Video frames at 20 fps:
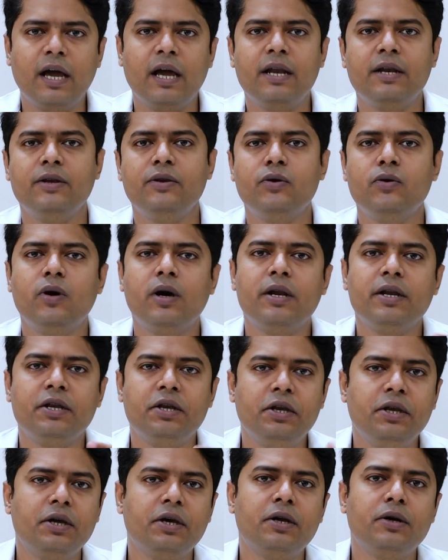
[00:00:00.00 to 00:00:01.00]
and you
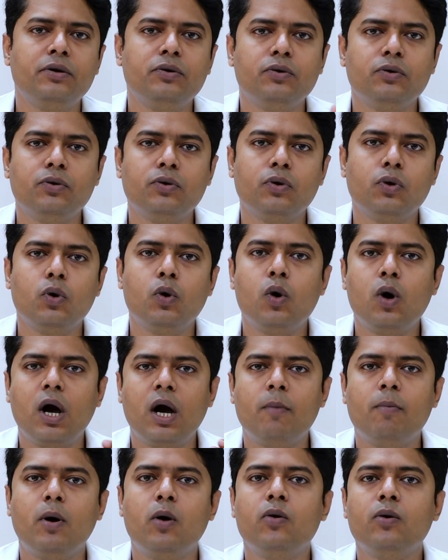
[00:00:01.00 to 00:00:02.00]
are here to know
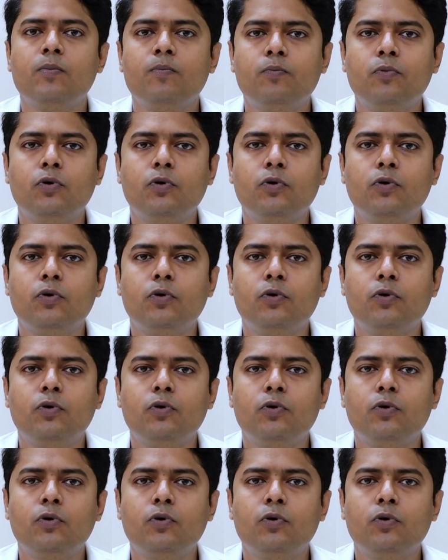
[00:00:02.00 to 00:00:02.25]
about